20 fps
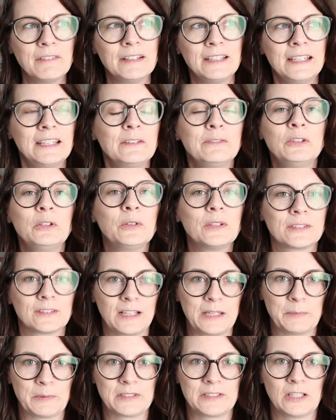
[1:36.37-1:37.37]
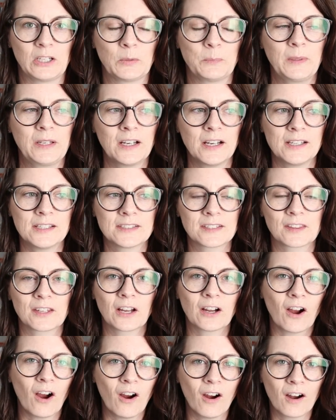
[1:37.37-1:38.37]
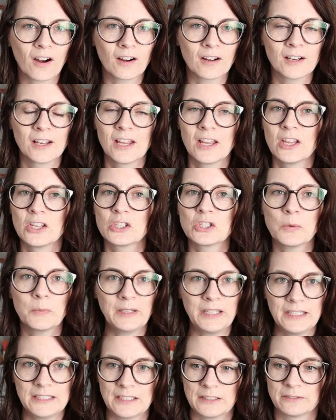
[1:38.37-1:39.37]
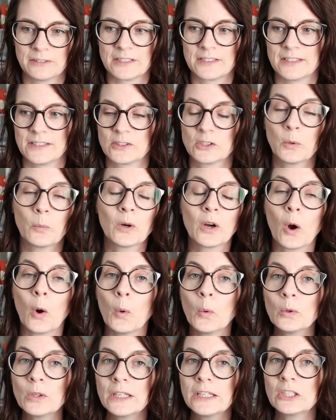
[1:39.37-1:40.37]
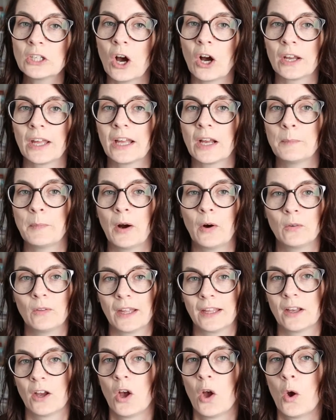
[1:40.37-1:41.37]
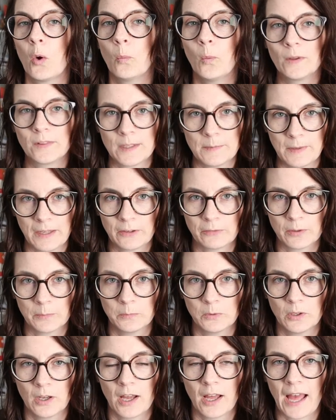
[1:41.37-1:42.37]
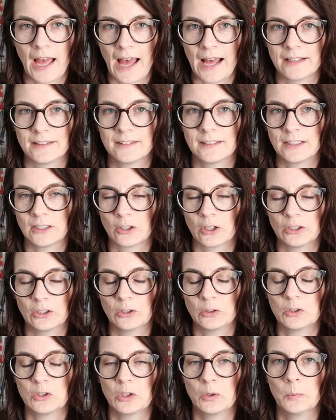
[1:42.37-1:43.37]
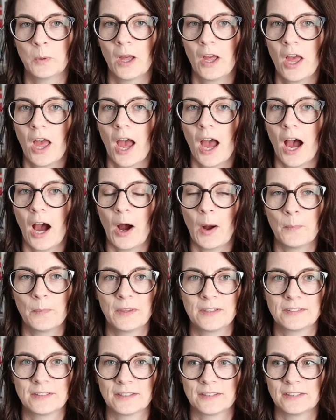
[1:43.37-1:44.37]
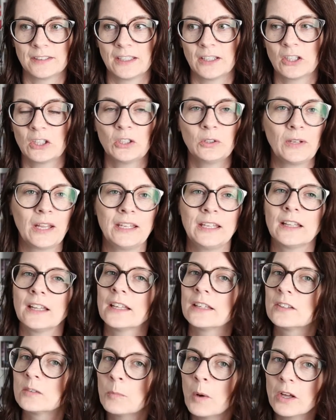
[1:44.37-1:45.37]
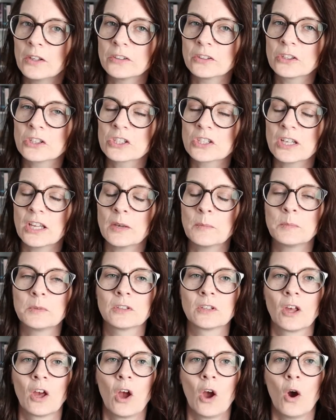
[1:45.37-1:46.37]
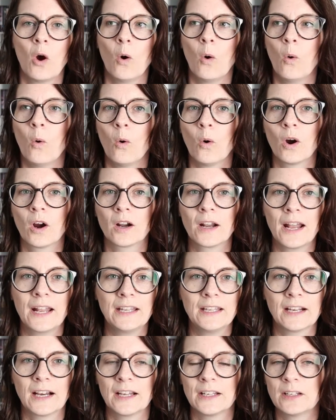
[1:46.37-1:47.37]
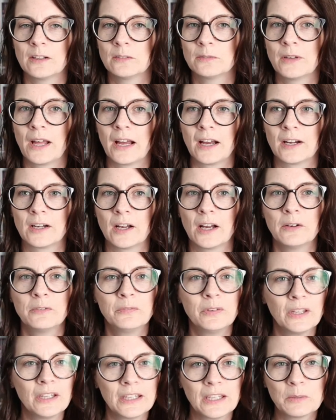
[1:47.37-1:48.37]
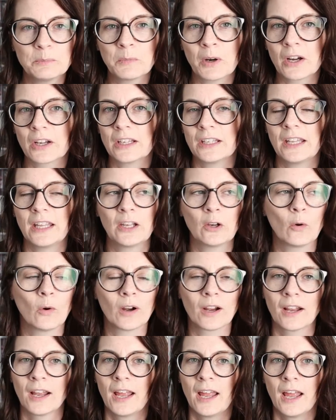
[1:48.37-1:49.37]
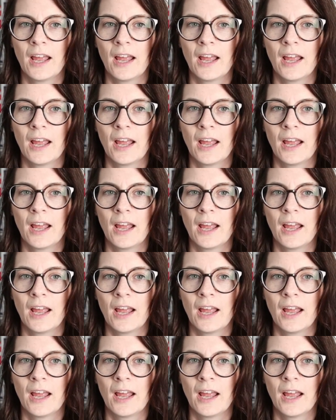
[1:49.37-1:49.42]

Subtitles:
need a few disclaimers here because there are so many differences. So we're only talking about like what they make from ads here on YouTube. This doesn't include any like sponsorships or any kind of affiliate marketing or